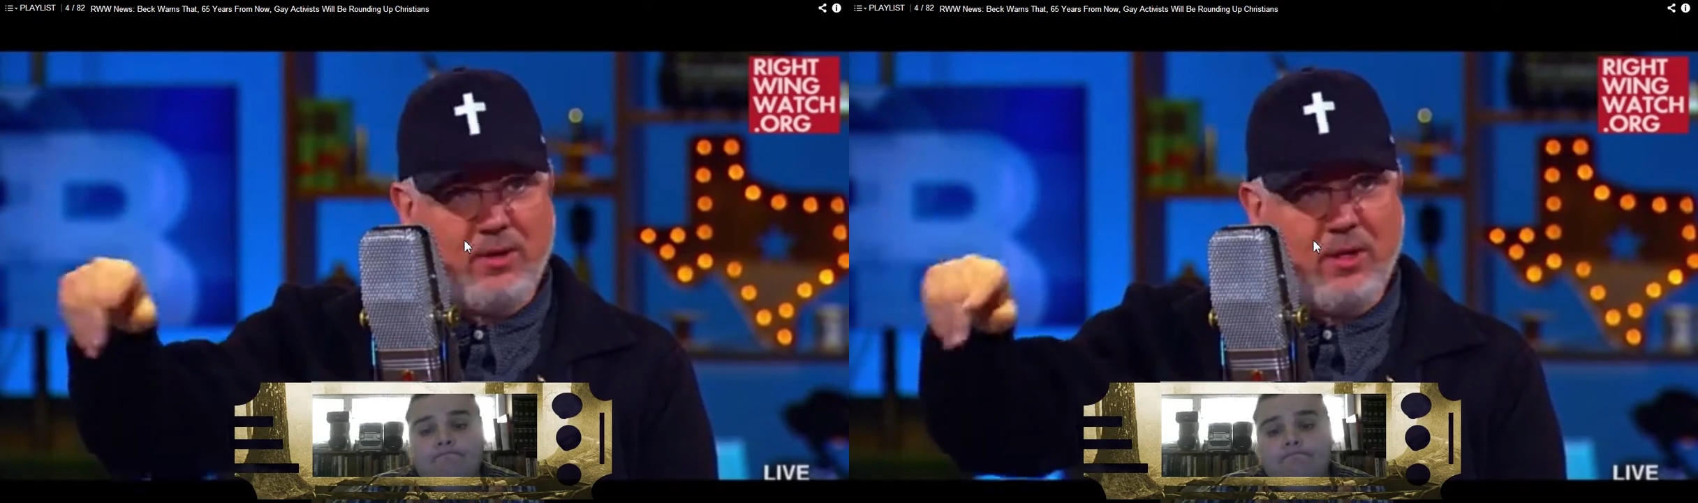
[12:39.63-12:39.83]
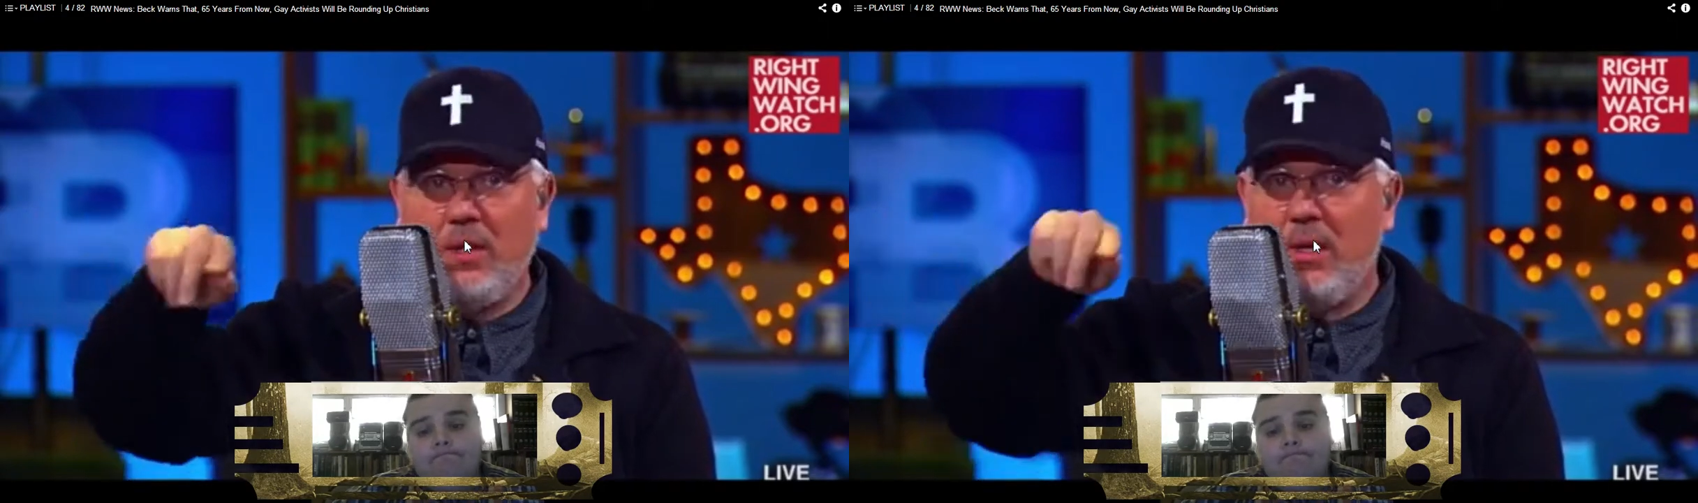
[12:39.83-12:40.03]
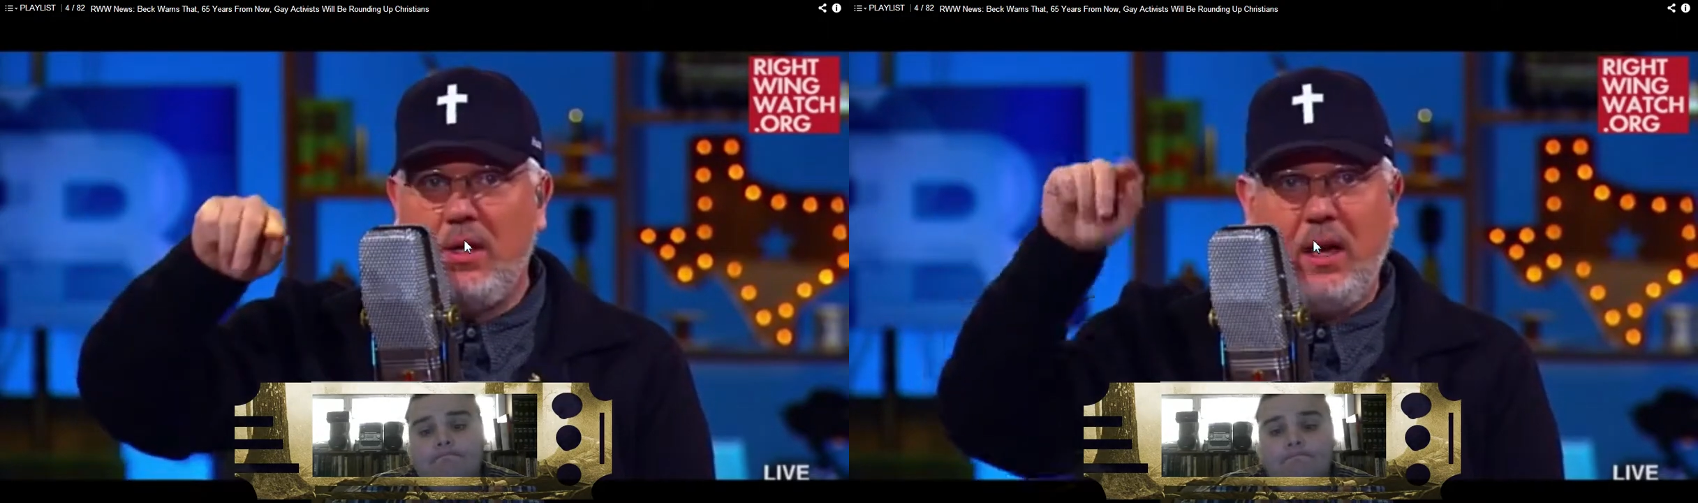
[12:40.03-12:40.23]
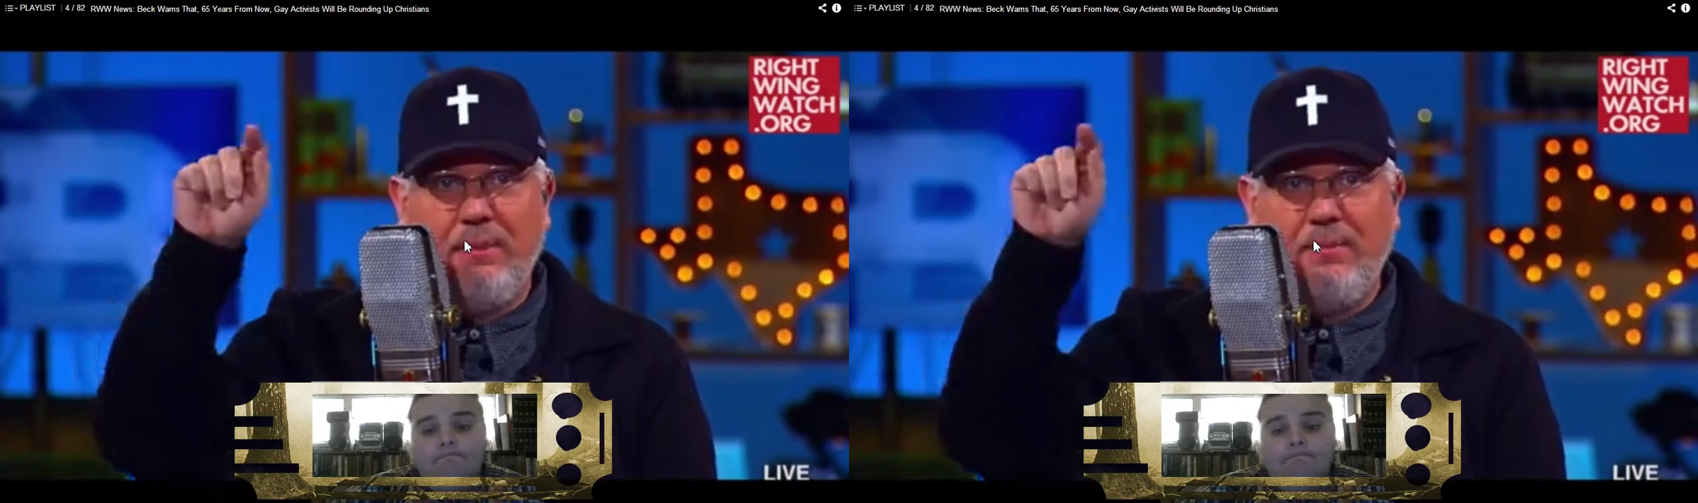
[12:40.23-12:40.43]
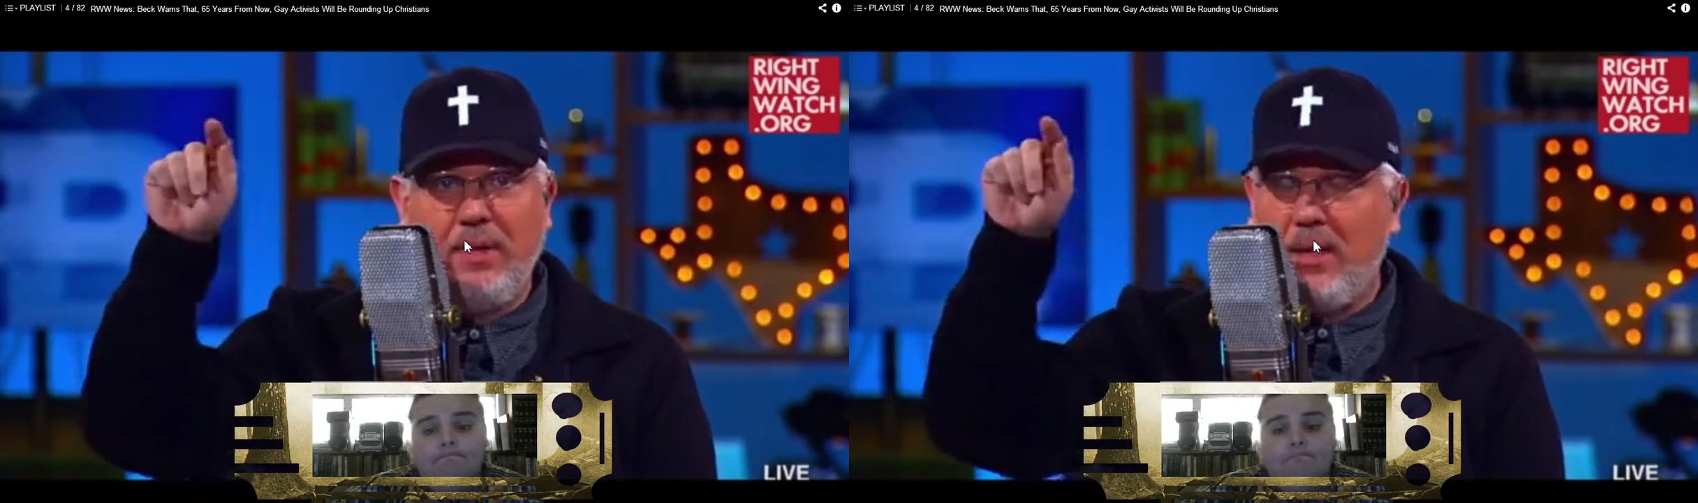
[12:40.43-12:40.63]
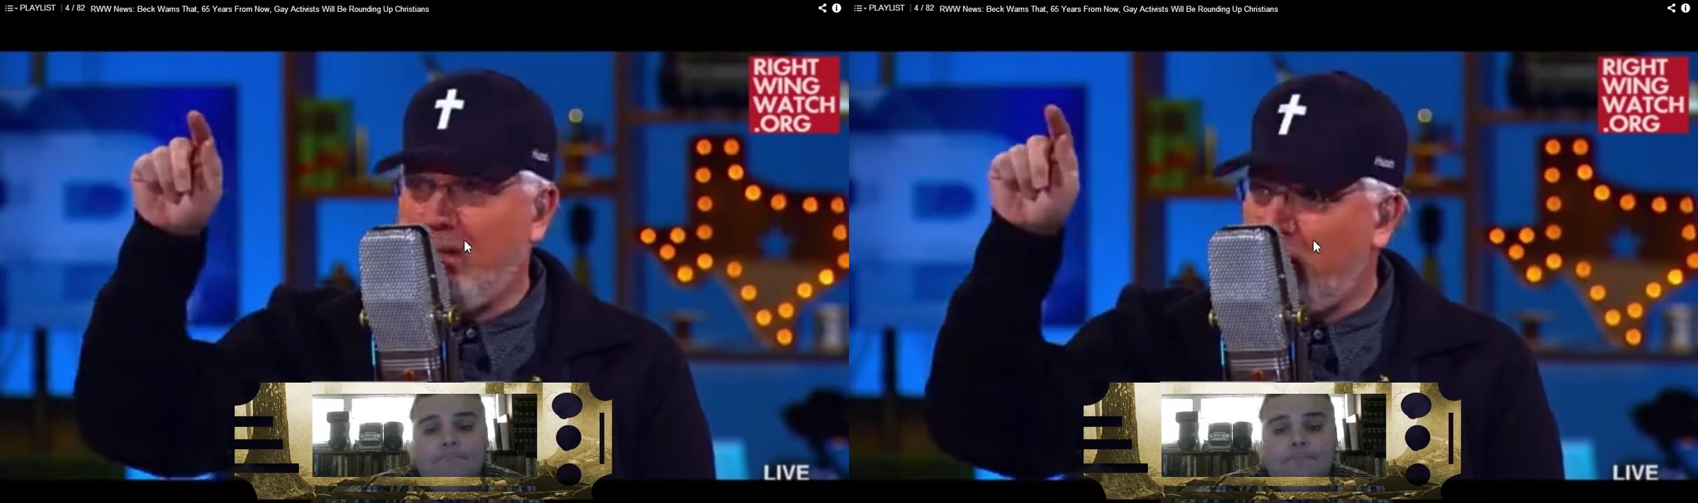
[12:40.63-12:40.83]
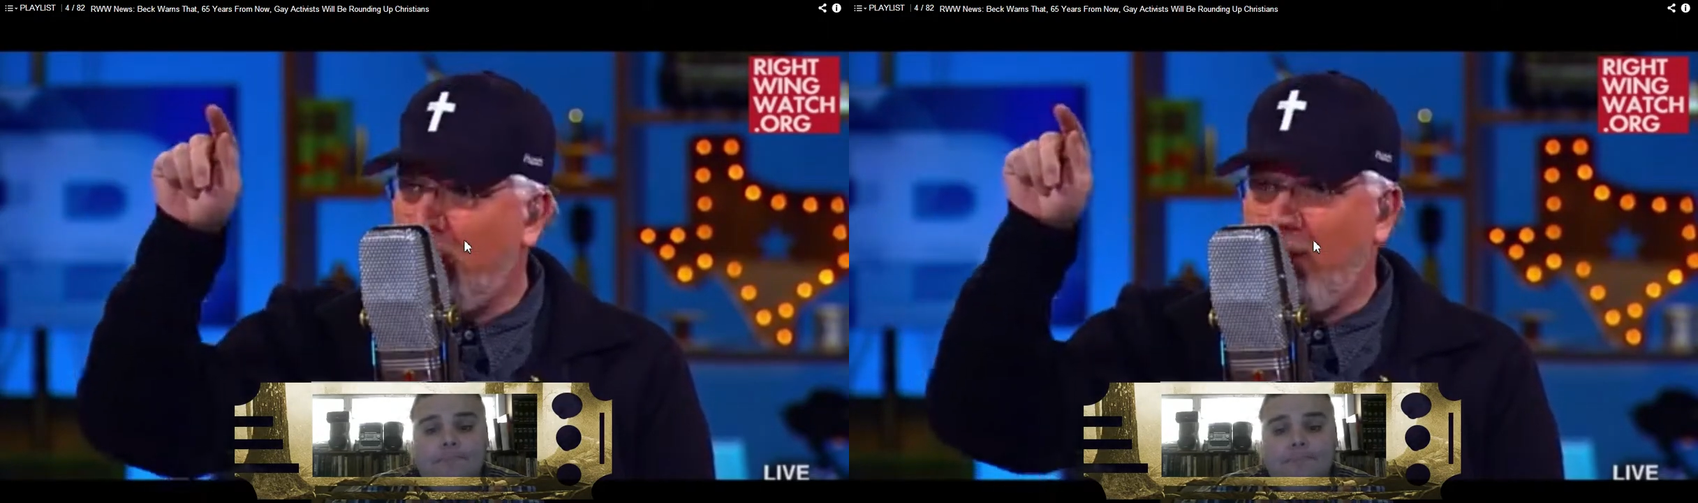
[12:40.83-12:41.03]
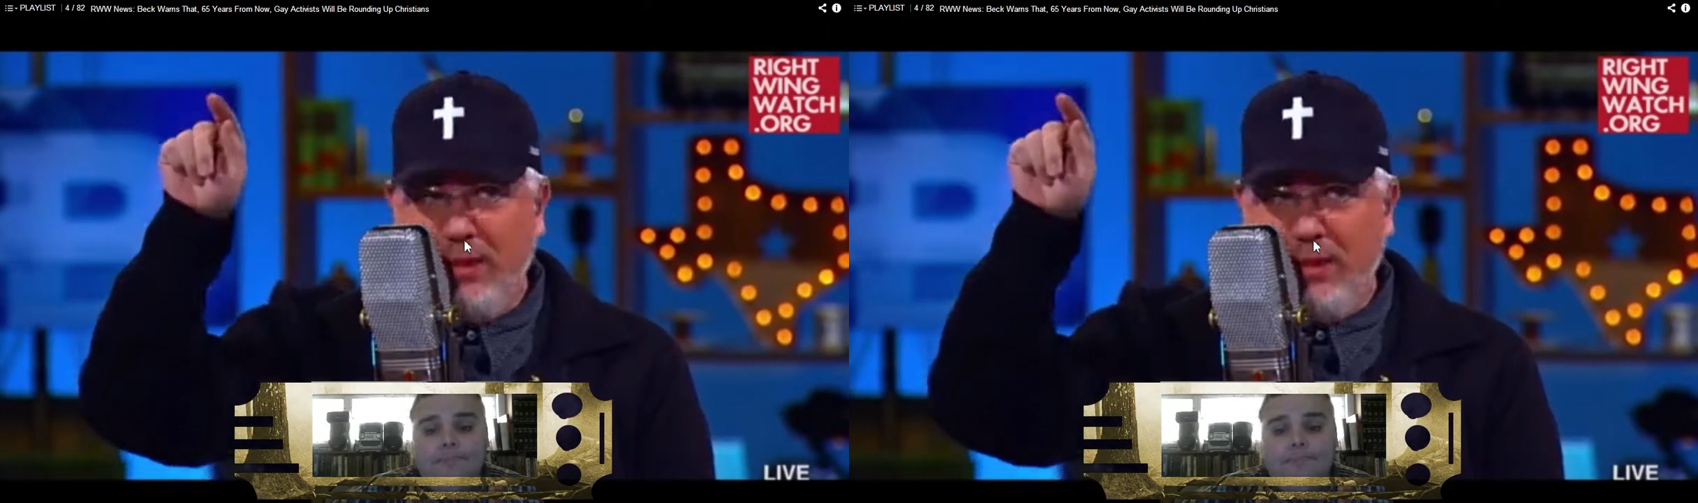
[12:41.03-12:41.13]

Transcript: So that's true. Um, uh, so yeah.